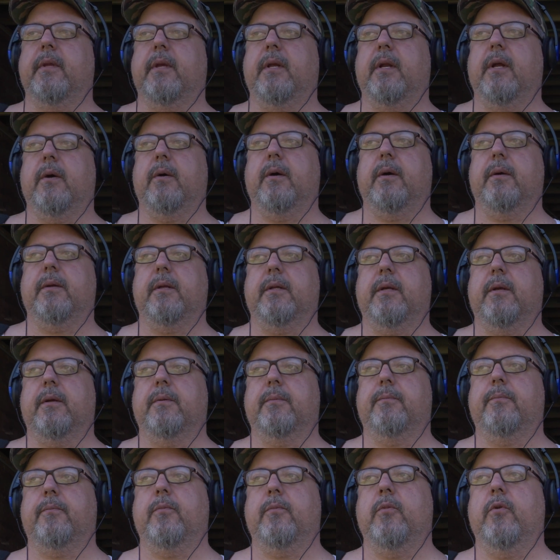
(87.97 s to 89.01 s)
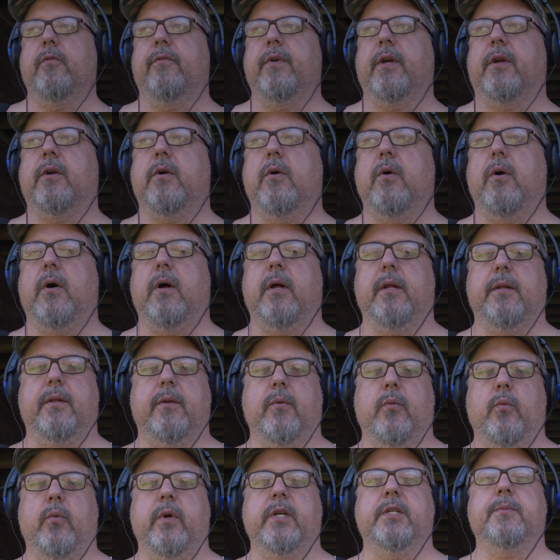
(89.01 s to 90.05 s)
you know, a, a, movie called
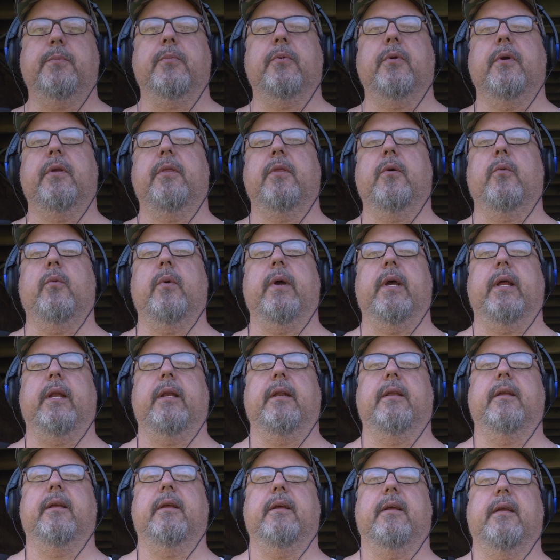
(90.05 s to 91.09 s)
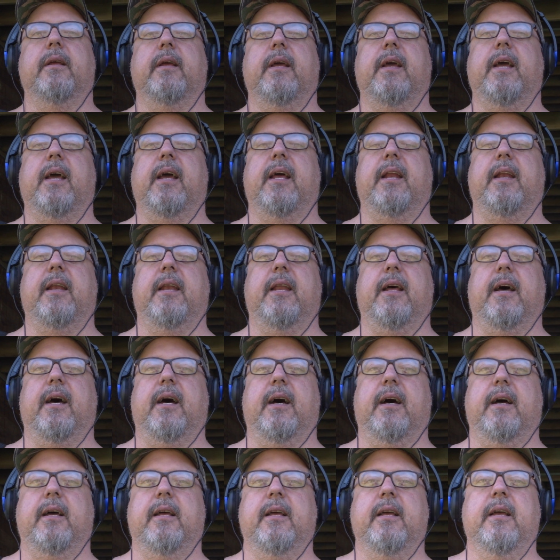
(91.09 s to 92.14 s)
Whisper in the Wind, and
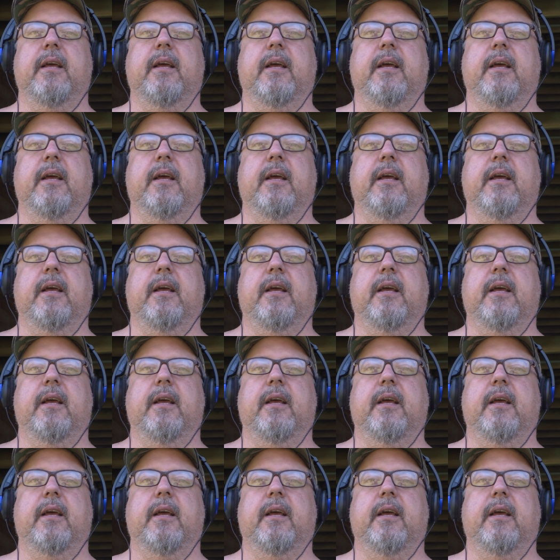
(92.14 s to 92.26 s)
uh,